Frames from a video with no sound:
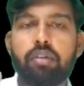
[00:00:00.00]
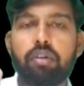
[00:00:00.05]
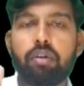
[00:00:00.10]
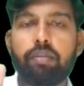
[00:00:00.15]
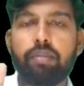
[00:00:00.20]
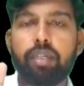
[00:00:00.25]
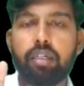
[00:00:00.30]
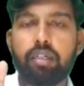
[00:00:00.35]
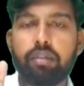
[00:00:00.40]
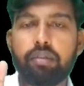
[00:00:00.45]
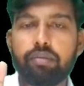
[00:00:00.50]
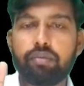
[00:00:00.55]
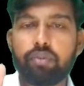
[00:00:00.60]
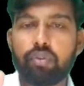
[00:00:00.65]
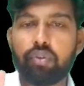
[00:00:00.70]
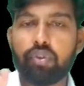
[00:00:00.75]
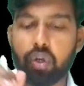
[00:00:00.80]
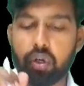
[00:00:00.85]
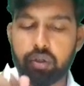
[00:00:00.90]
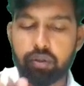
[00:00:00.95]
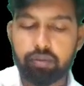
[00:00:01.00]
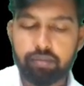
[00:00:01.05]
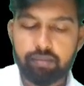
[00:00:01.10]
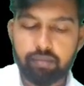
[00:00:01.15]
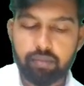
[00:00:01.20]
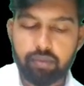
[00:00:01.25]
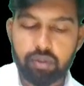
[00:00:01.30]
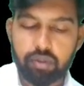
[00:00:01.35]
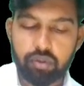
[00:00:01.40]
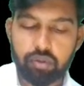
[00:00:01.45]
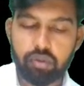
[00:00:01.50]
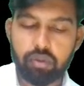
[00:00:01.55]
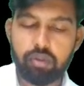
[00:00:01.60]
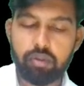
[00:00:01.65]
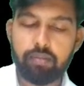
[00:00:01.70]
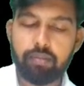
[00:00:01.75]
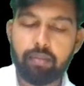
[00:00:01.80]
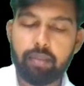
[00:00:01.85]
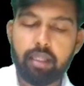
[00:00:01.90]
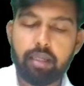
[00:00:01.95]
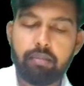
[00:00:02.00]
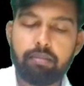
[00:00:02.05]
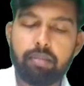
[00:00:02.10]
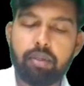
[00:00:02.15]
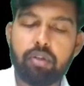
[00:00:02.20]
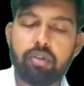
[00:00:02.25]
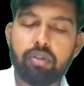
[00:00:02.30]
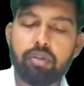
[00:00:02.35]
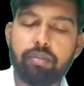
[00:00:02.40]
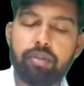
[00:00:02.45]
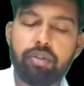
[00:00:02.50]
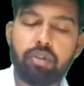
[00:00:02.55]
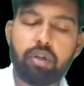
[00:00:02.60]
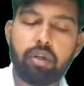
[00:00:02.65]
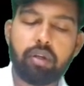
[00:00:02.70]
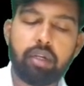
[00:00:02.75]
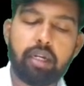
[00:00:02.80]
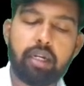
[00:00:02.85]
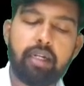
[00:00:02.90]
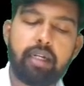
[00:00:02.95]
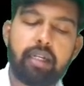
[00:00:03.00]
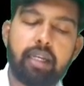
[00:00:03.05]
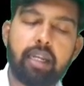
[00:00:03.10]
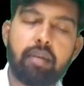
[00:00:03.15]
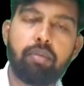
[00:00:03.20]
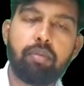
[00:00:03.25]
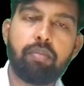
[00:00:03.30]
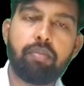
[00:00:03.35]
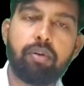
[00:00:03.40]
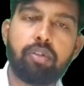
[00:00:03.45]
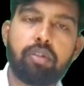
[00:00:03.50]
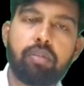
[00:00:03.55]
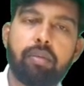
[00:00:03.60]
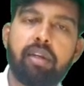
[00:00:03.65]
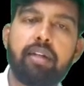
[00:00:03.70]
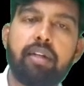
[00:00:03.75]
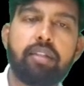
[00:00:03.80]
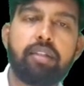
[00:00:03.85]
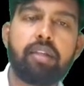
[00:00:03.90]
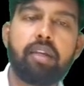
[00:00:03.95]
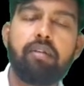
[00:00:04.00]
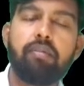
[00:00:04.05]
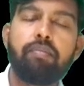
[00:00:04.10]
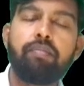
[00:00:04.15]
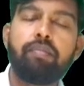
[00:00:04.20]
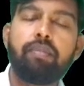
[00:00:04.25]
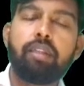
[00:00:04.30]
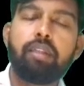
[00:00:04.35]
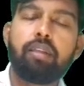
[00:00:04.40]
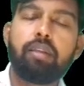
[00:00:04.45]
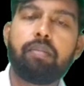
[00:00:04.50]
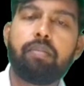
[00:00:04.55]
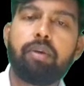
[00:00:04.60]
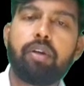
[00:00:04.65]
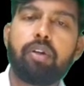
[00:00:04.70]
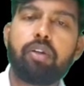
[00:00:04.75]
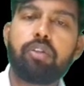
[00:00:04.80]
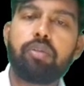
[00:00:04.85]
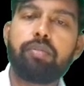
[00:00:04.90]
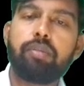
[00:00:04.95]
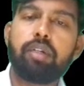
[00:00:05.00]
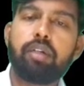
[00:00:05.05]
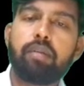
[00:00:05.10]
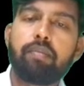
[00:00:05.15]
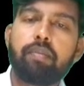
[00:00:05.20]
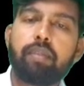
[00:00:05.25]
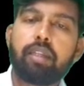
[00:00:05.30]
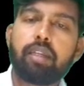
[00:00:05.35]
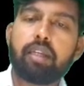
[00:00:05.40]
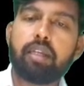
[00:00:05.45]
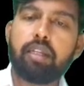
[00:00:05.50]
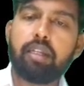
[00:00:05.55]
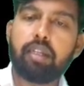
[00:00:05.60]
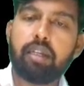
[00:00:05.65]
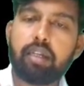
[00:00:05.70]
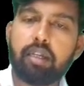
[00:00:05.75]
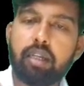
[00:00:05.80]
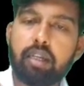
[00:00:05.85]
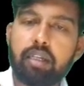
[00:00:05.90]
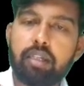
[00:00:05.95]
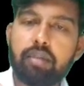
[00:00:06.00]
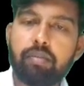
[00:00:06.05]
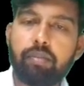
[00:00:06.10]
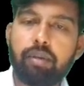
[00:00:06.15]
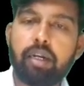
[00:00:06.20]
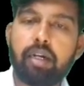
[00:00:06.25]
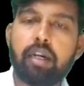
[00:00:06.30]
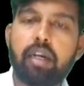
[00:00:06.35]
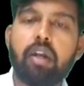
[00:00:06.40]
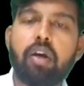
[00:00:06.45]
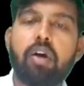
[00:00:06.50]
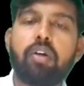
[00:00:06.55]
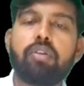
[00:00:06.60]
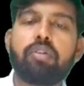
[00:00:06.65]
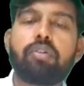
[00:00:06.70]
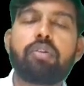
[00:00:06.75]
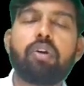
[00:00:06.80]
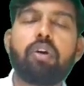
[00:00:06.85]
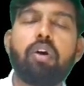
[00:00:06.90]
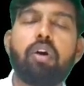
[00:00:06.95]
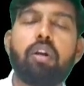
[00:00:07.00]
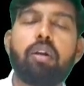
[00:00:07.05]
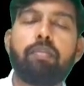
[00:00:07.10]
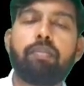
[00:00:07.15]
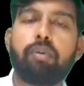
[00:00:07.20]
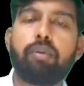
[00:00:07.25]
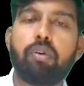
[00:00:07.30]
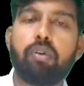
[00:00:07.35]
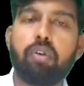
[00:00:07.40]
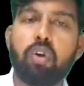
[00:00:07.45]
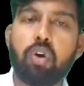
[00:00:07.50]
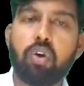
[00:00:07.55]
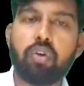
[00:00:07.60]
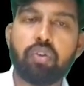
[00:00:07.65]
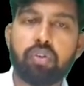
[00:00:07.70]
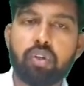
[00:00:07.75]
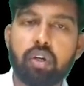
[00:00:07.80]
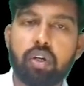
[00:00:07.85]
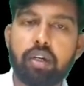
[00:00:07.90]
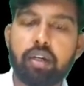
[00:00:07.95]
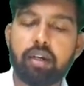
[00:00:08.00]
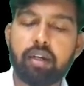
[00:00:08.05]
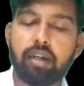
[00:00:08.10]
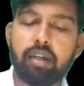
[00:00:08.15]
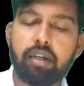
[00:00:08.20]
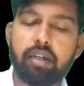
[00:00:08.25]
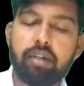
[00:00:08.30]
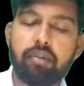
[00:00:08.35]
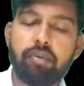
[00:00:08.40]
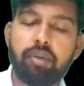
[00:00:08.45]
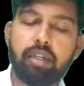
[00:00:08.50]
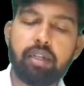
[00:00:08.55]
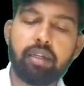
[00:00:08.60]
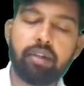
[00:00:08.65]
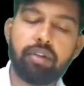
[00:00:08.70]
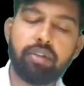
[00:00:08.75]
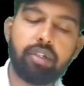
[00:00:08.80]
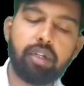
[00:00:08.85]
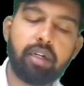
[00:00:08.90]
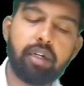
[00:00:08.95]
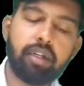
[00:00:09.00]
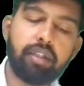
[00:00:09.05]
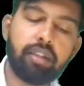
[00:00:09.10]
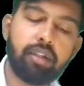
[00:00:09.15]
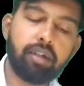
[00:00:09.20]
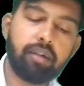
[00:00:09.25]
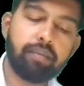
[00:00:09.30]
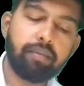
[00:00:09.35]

of the shock. So because of the shock, it can be possibilities that because of the increased blood loss or a prolonged shock, it will result in the